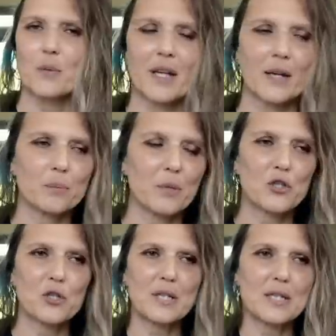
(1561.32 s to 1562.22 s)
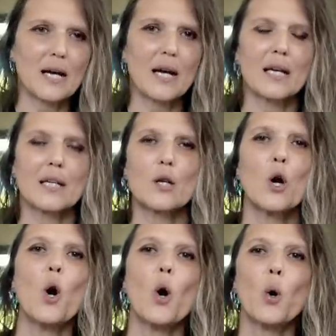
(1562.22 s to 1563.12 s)
without much design,
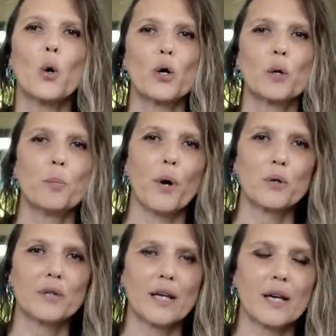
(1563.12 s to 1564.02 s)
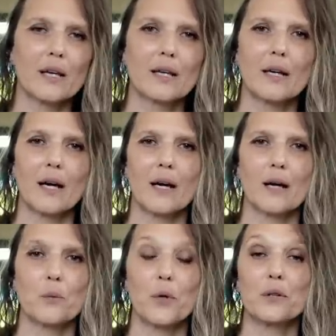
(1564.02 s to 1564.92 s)
or a boat neck,
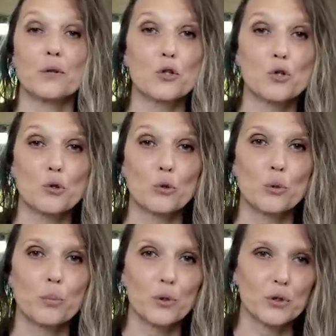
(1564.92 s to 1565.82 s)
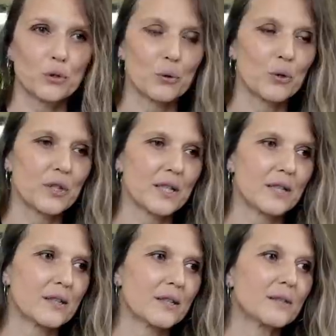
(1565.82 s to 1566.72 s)
whether it's store-bought or
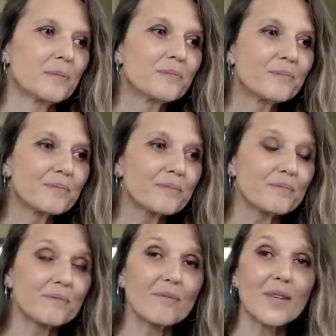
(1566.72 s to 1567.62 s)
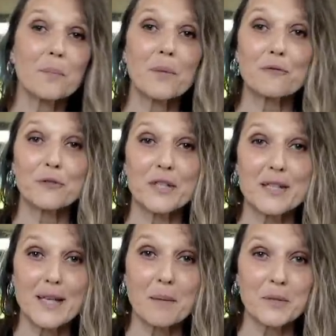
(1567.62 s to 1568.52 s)
knitted. But for the
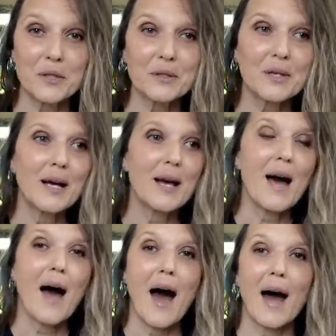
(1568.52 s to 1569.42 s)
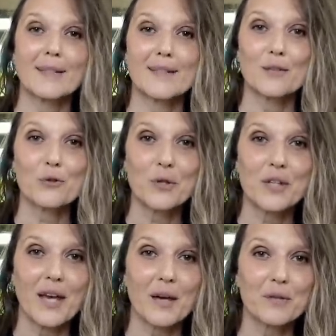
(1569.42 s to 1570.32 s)
summer, I tend to
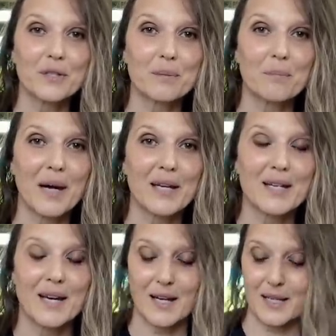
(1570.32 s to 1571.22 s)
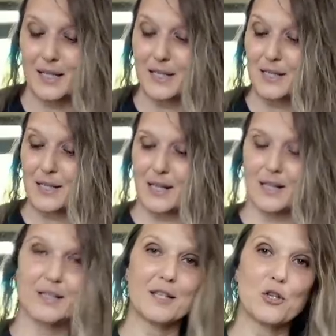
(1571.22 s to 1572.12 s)
inherit my kids'
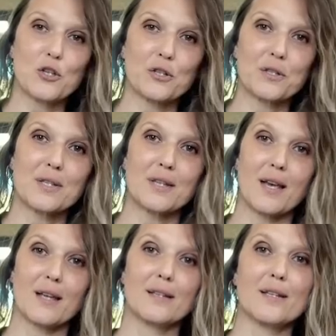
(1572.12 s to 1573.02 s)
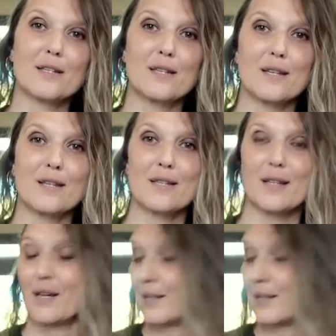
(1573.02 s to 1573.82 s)
t-shirts, and this is